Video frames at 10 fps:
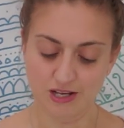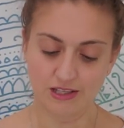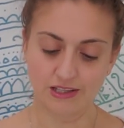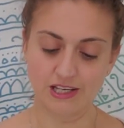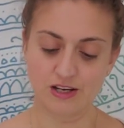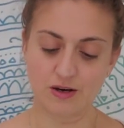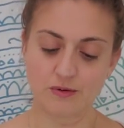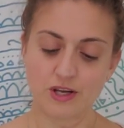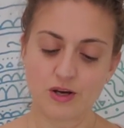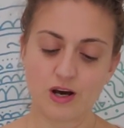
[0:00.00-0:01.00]
Leo,
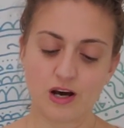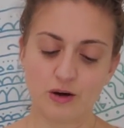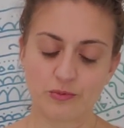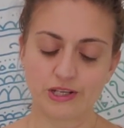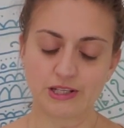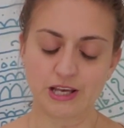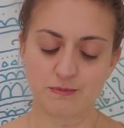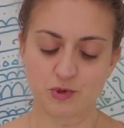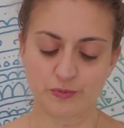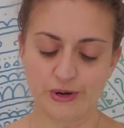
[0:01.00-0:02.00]
uh,
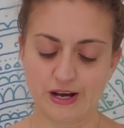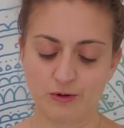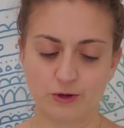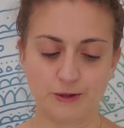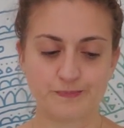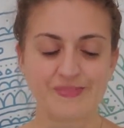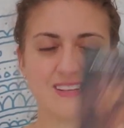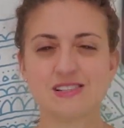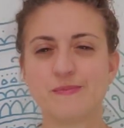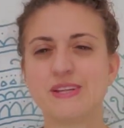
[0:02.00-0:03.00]
reclaim your power.
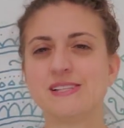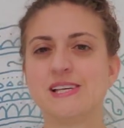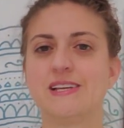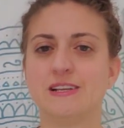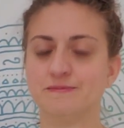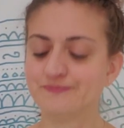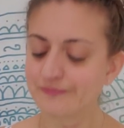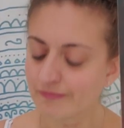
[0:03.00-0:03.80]
Something is hidden.